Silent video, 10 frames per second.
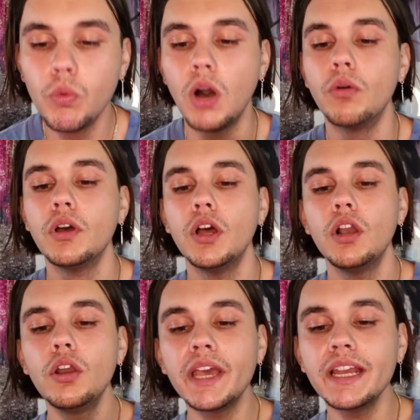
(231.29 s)
Well,
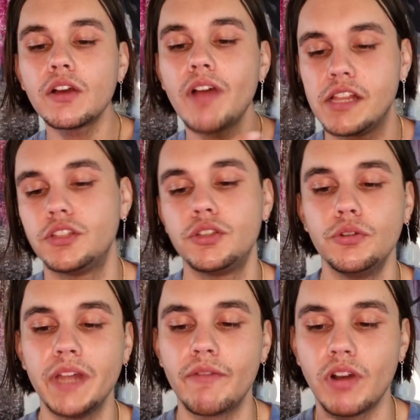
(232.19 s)
looking at
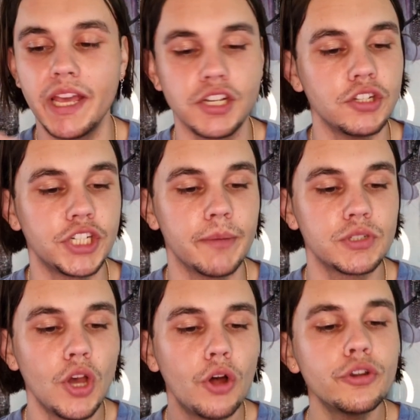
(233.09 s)
gratitude and relationships,